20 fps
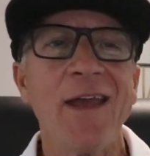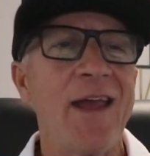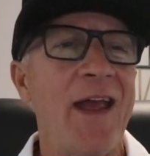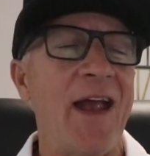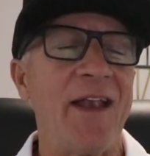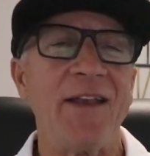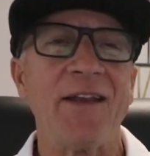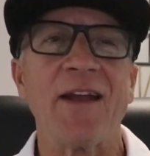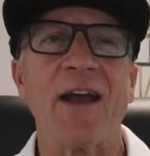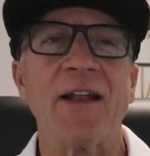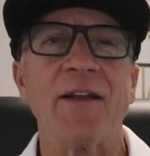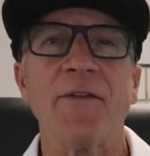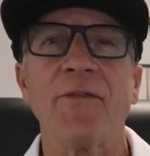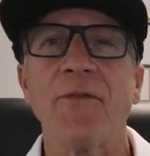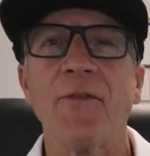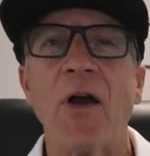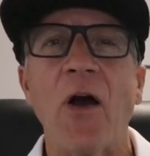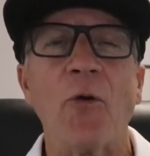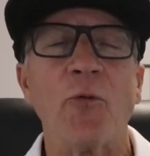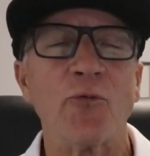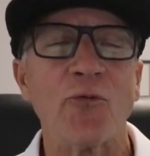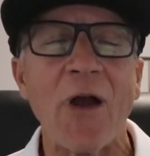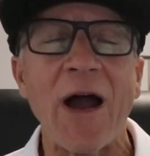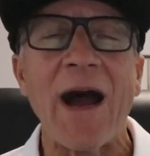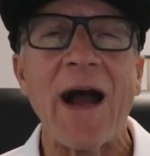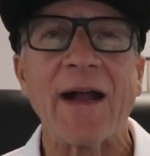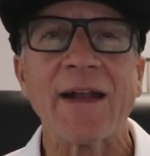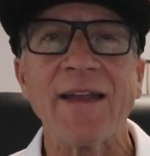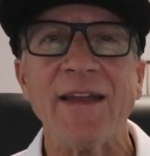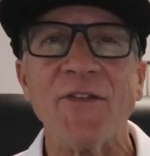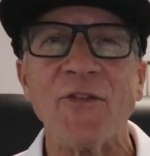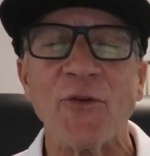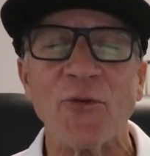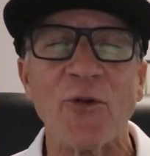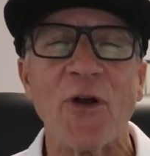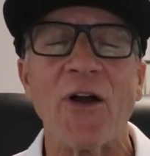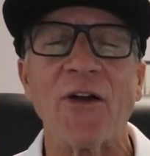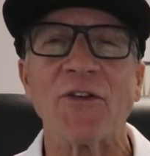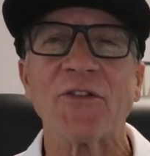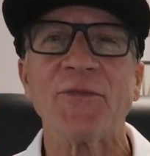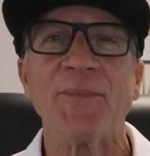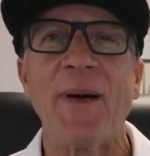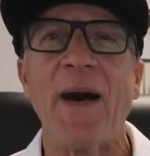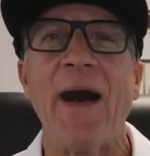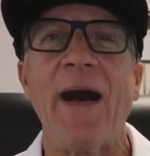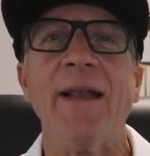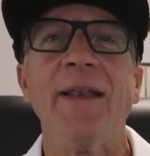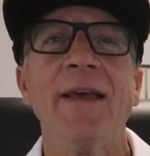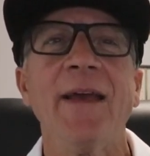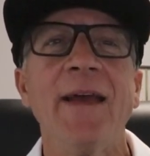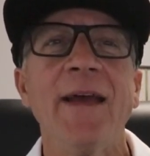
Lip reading: and you got a rock in the wrong spot.